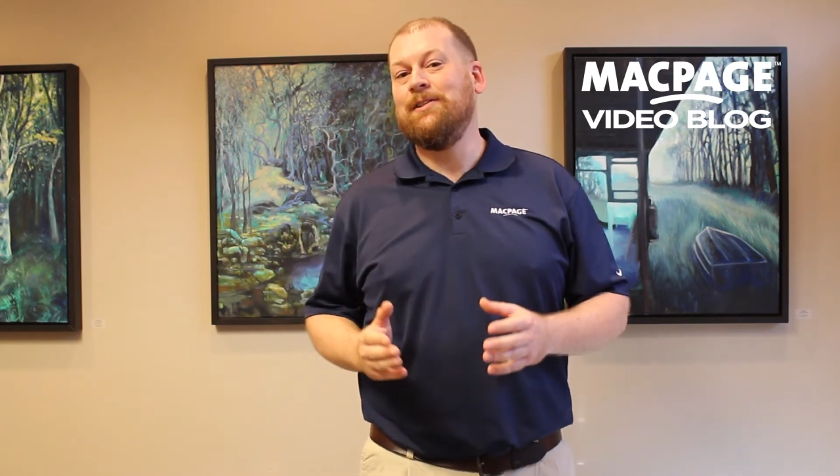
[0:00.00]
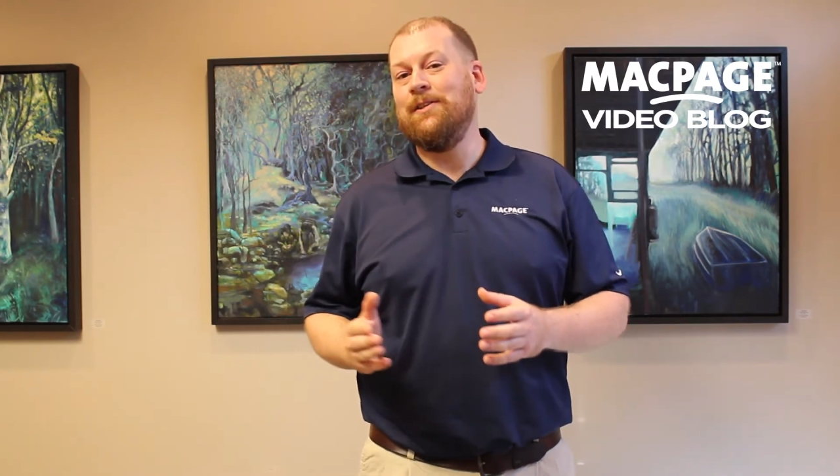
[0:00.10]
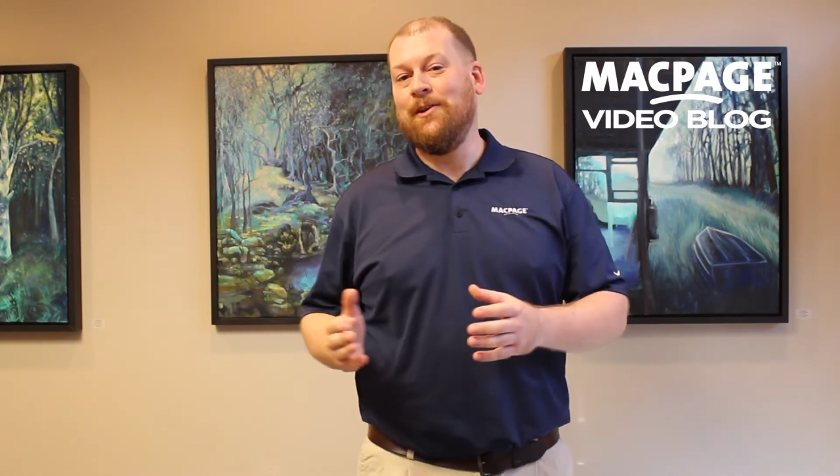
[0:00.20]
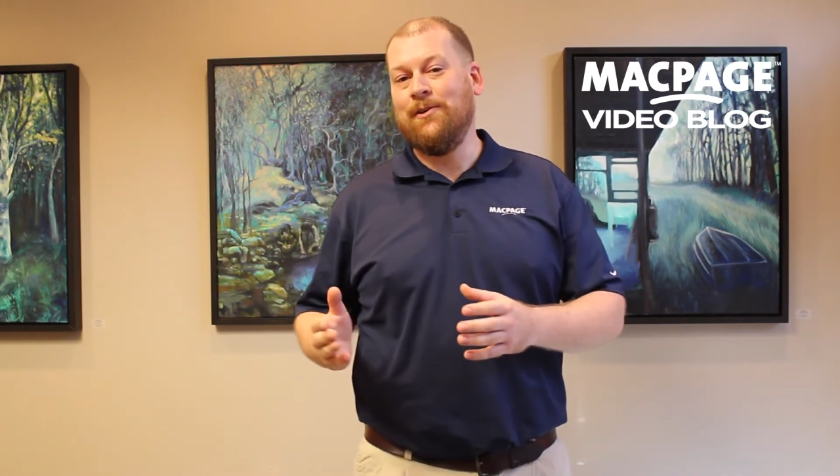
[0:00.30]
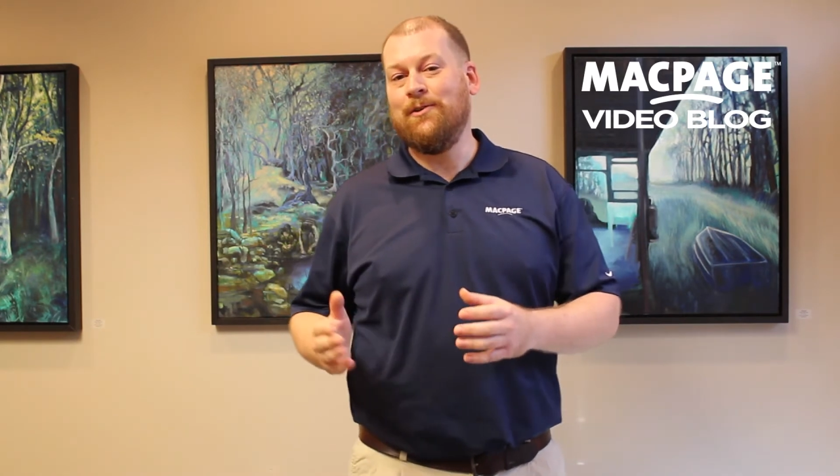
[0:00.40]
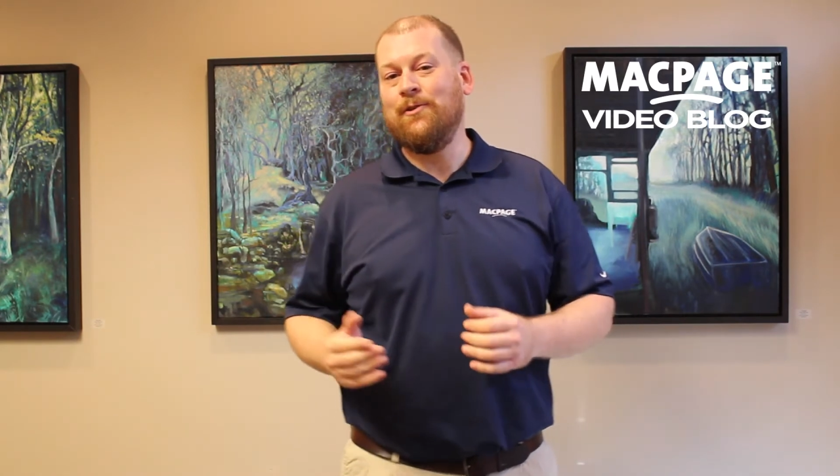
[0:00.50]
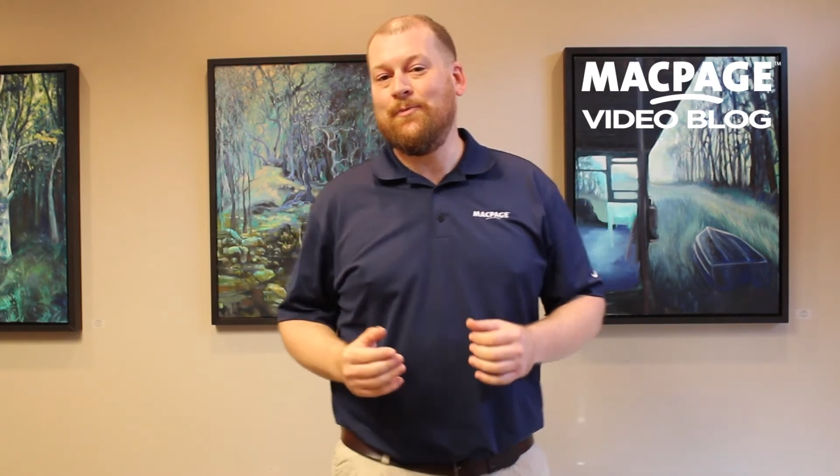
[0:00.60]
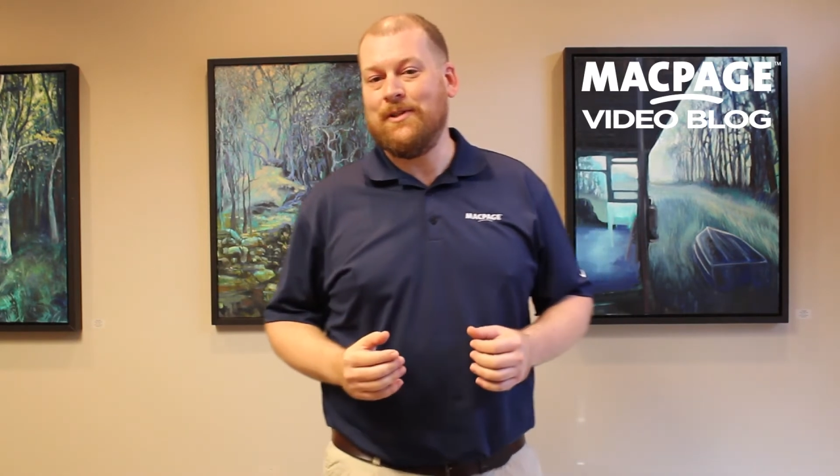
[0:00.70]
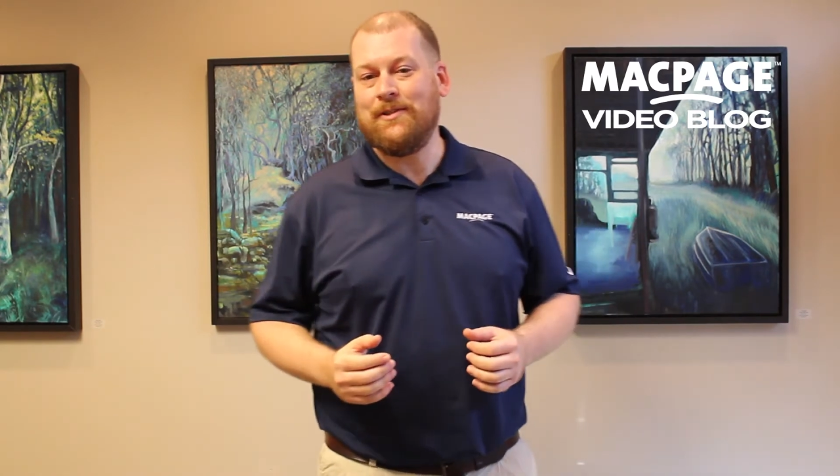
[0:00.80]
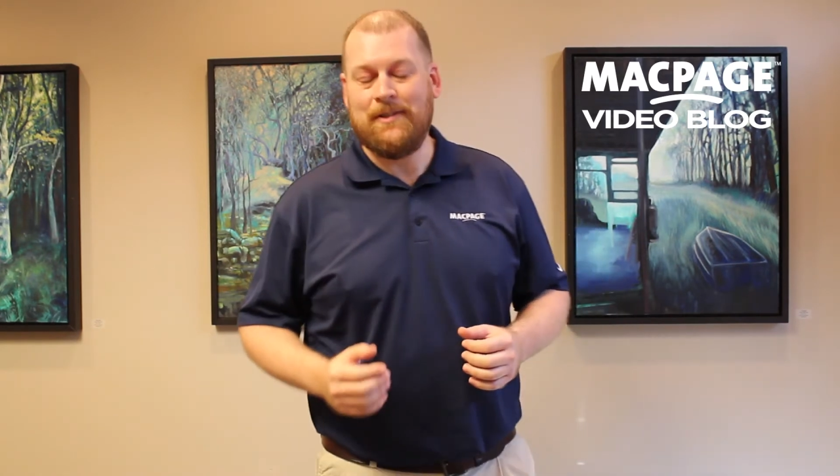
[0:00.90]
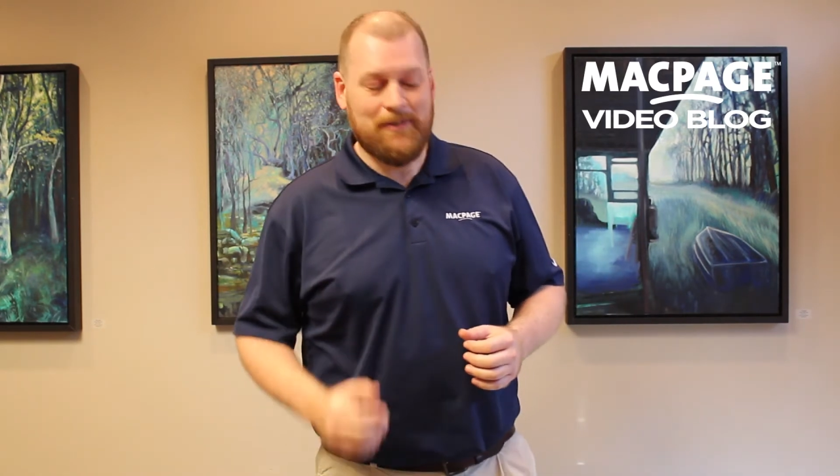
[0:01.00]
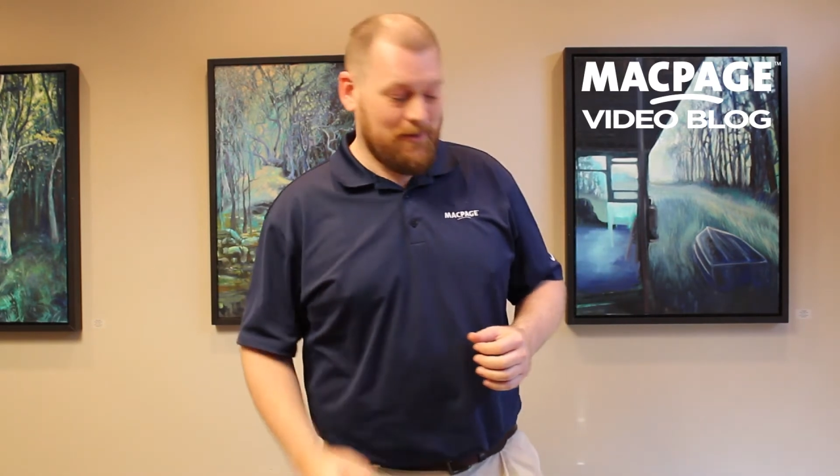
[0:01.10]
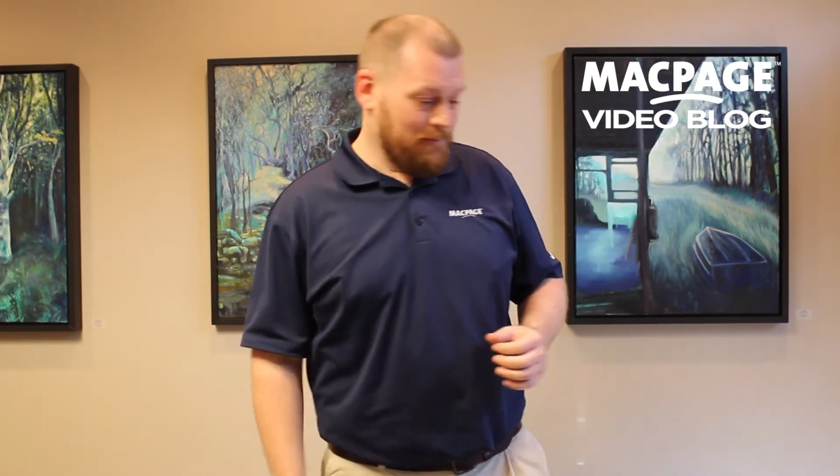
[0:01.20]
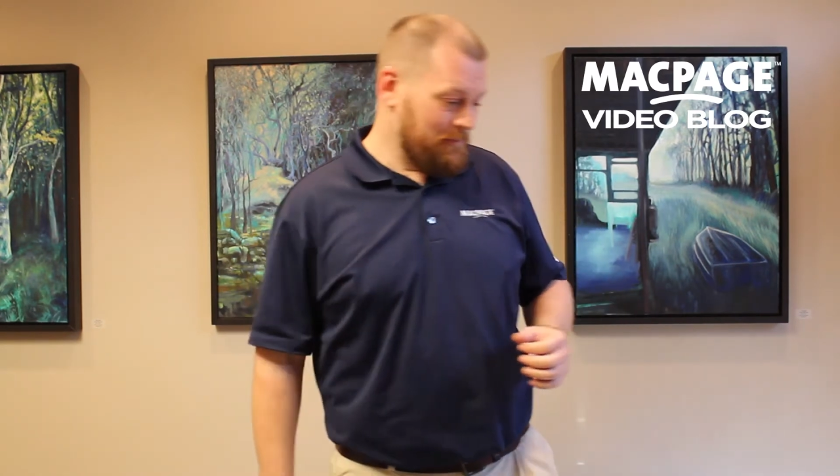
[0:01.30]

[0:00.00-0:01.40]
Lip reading: to the owner of the business.